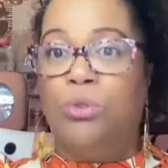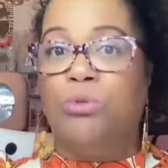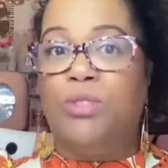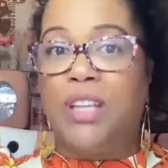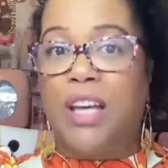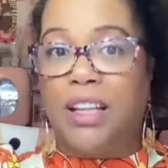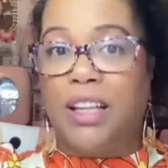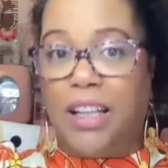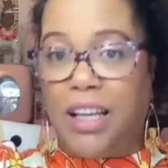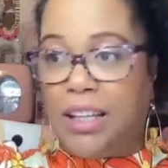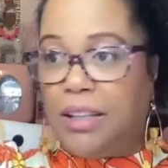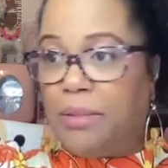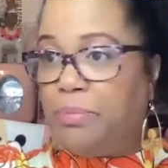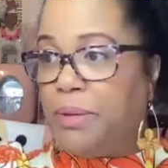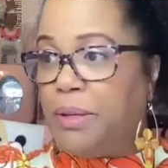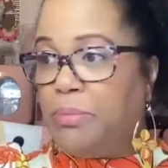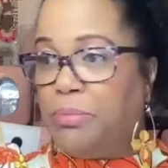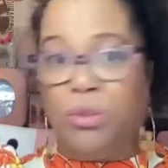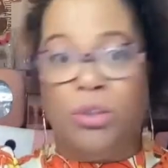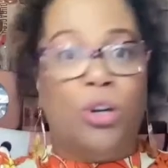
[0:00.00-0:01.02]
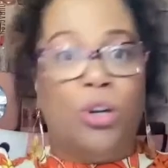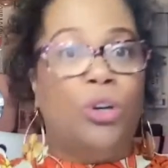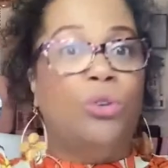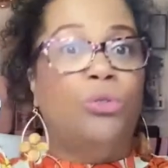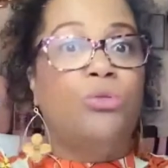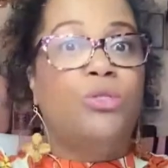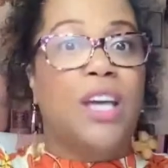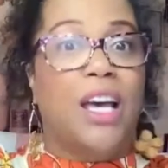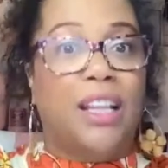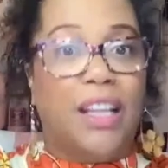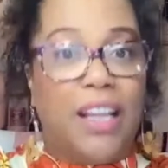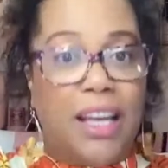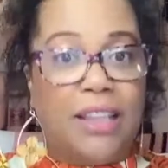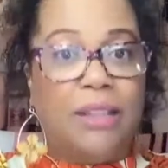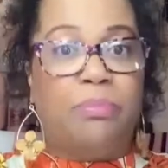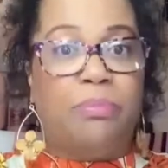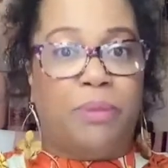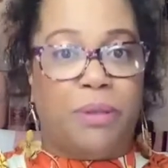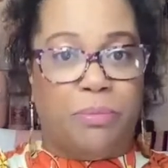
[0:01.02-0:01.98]
who tell other people, who tell
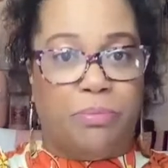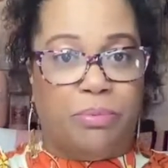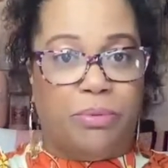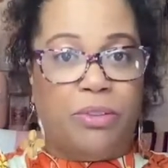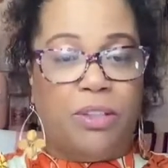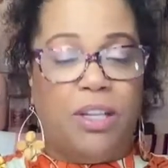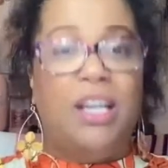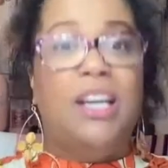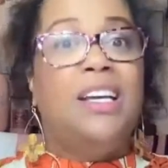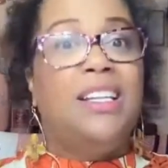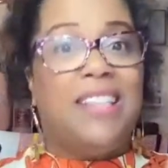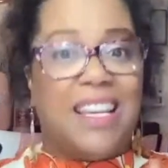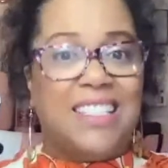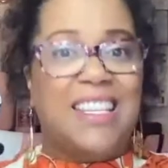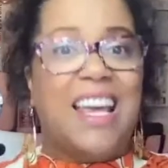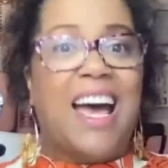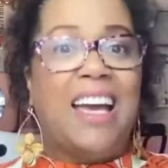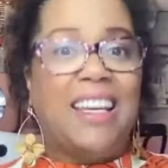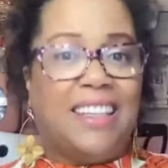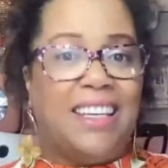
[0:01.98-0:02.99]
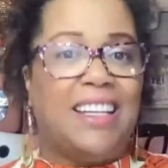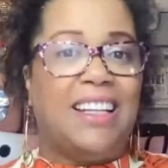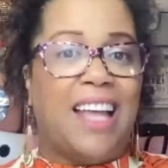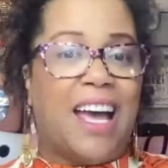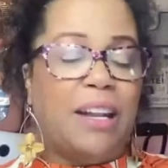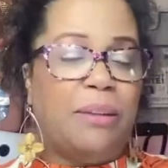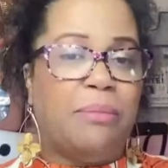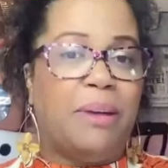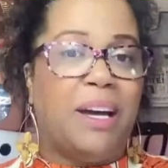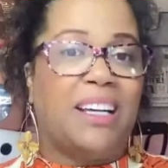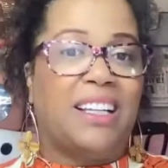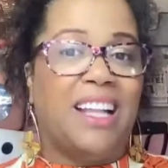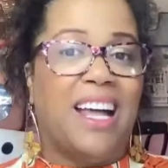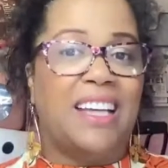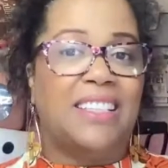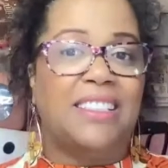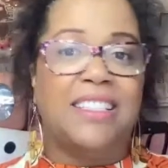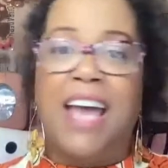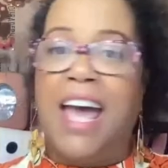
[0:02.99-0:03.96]
other people. That's how I get a lot of my
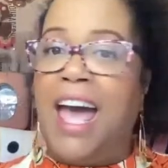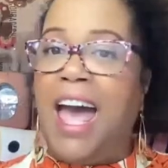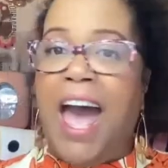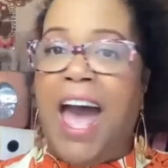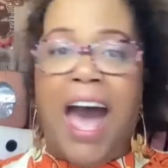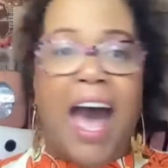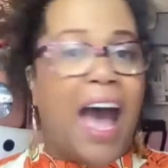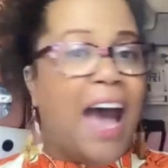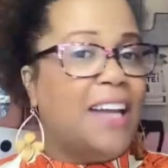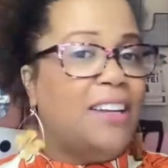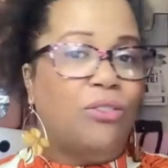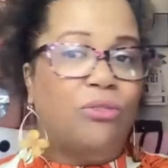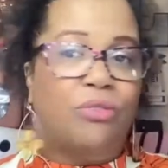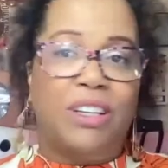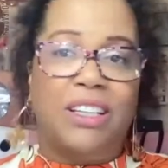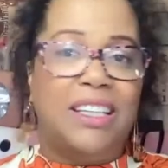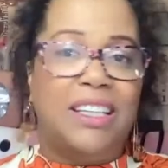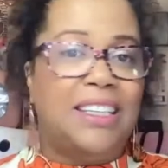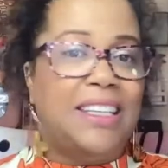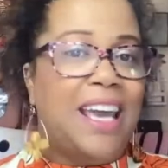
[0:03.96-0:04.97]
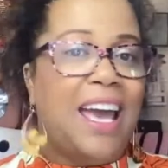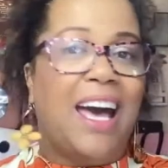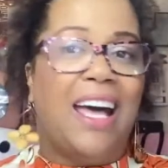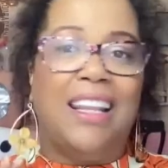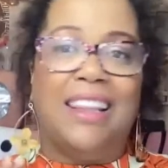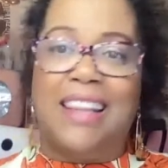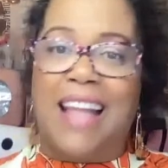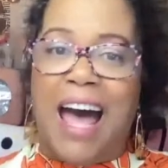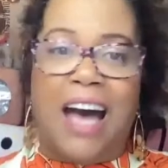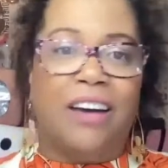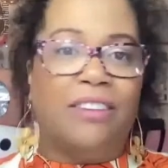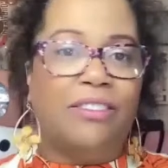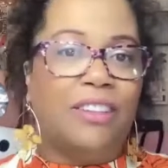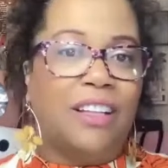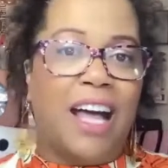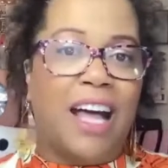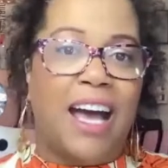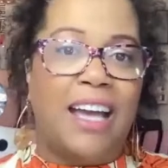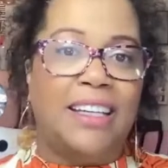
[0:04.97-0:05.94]
clients. I don't really get a lot
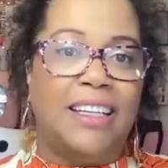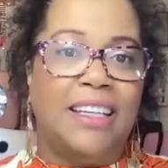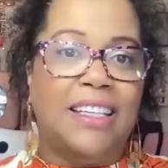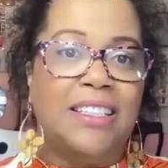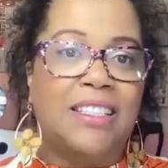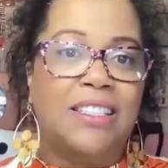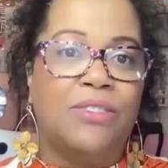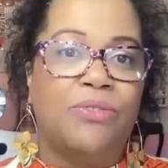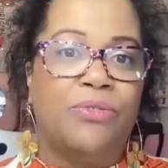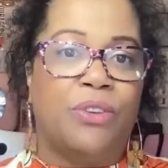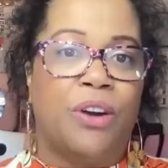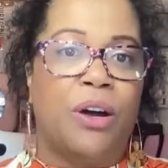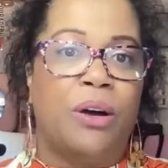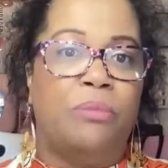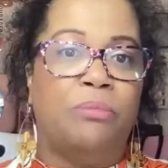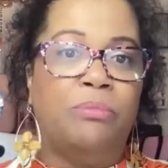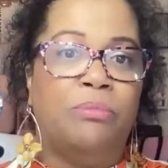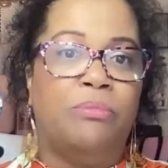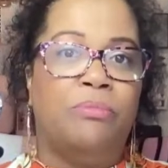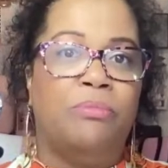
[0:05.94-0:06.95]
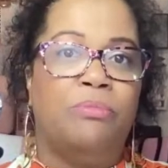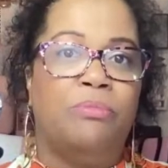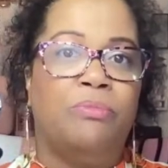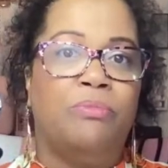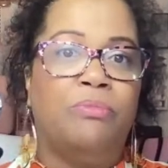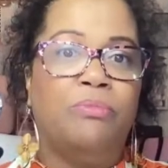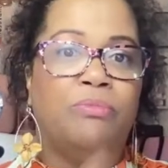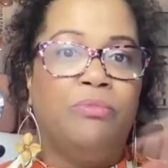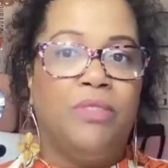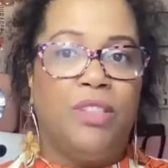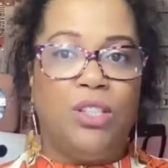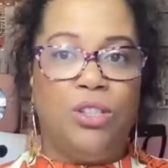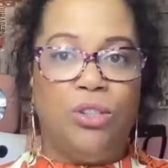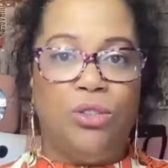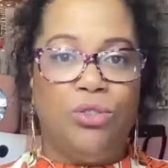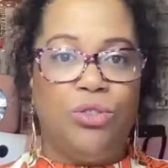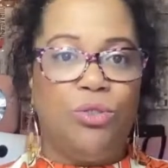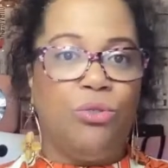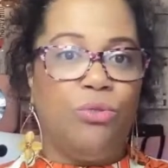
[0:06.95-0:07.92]
of clients from
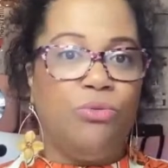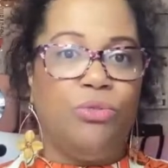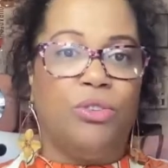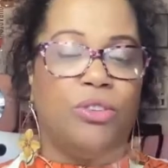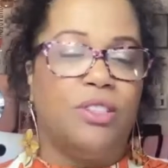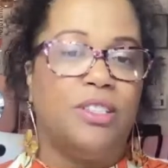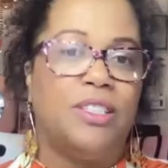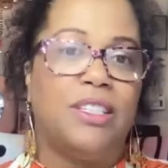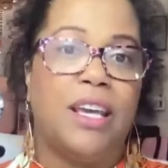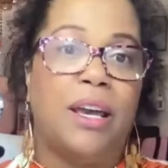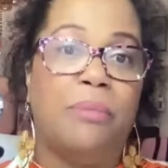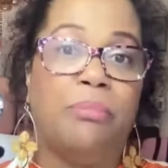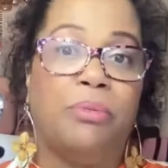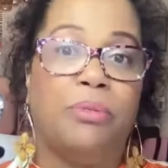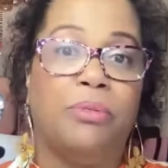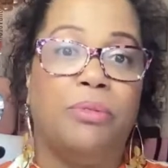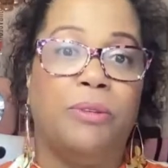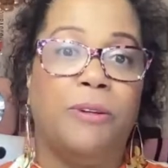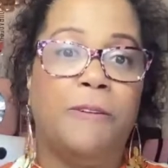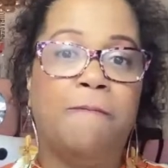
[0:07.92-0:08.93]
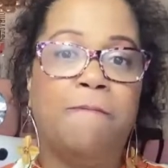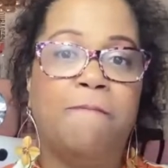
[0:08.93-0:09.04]
YouTube, for example.